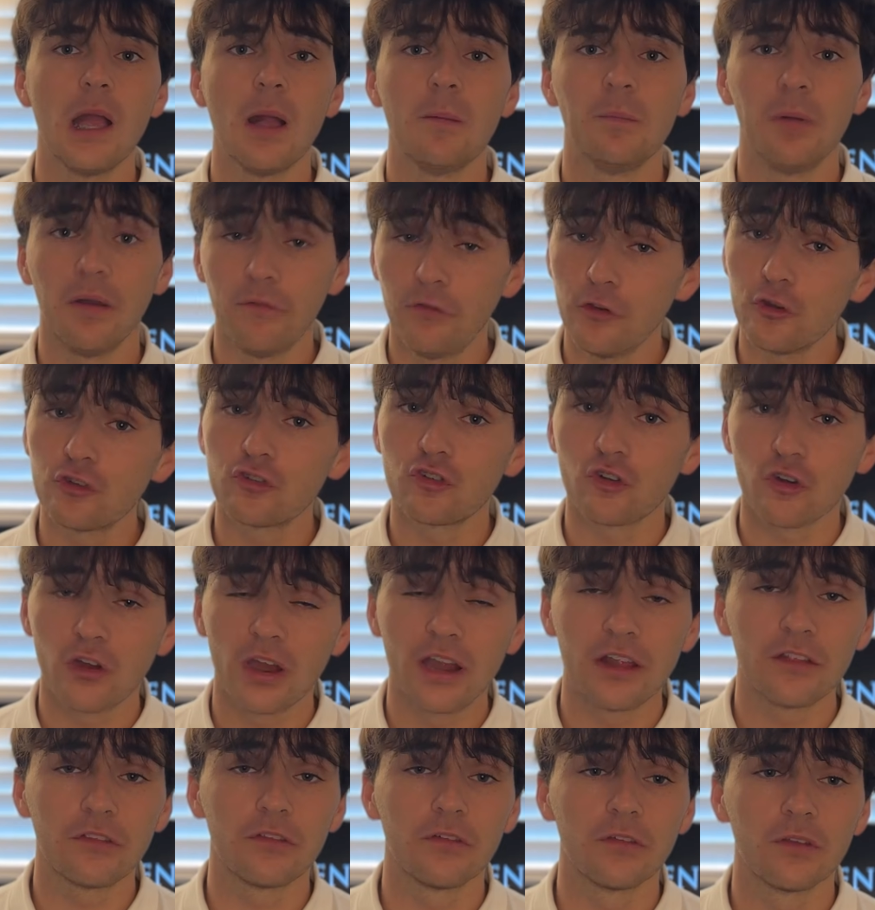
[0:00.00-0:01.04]
But if you're
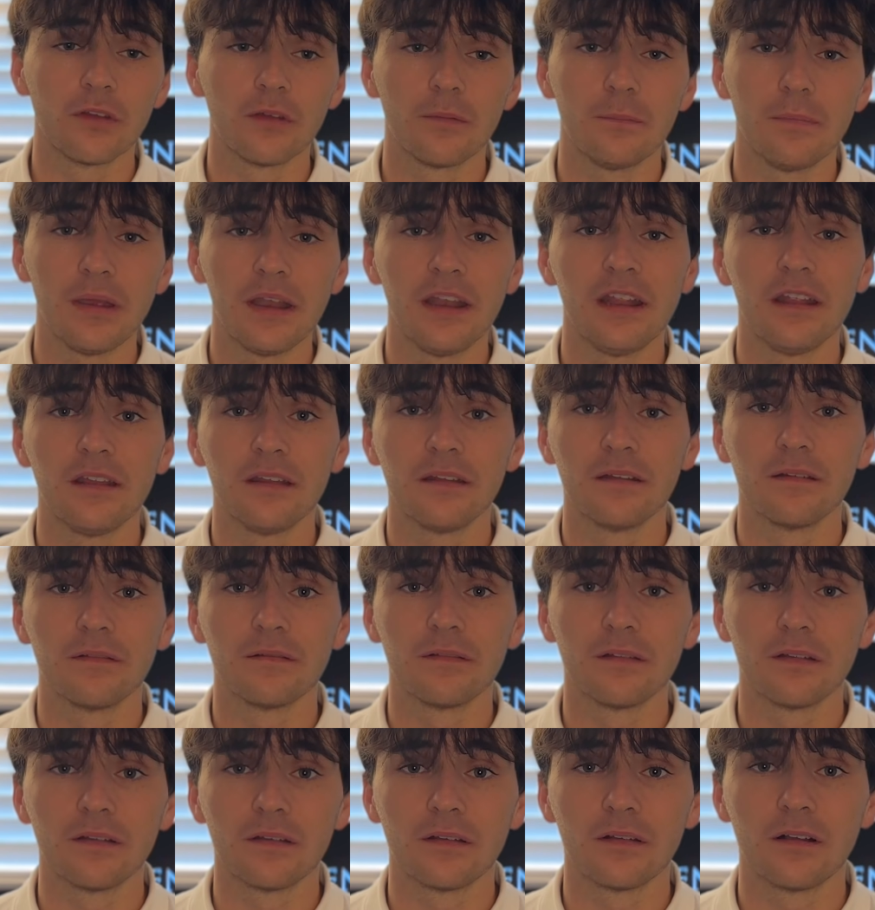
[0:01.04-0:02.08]
transmitting
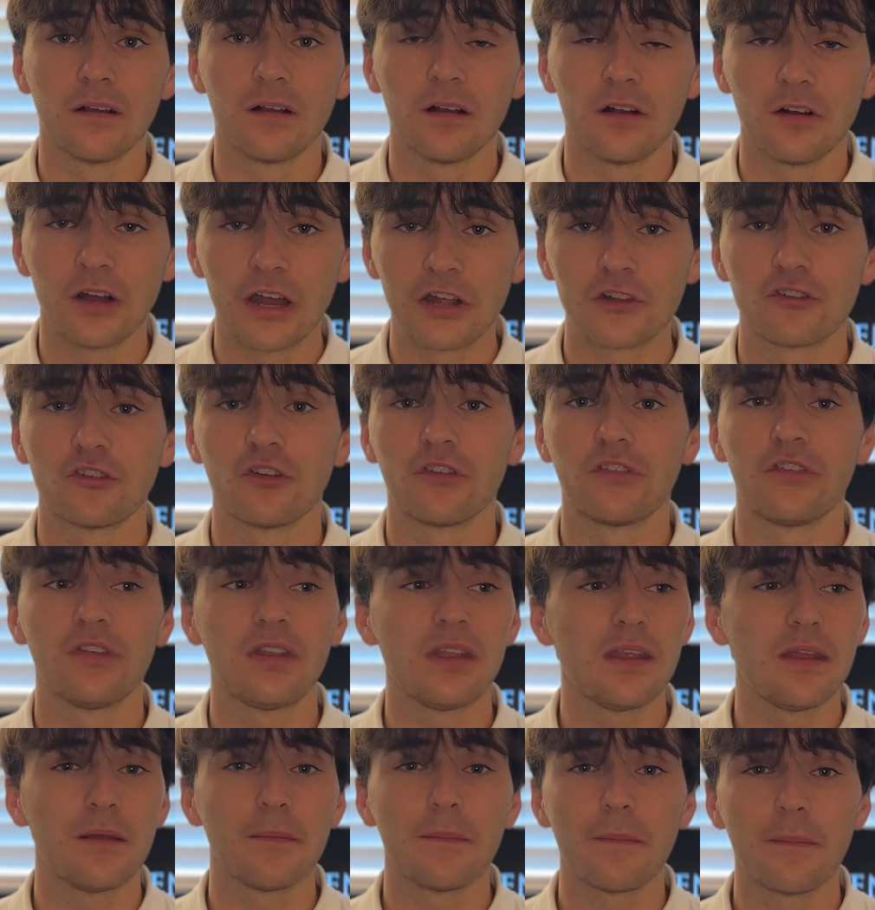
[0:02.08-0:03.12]
electricity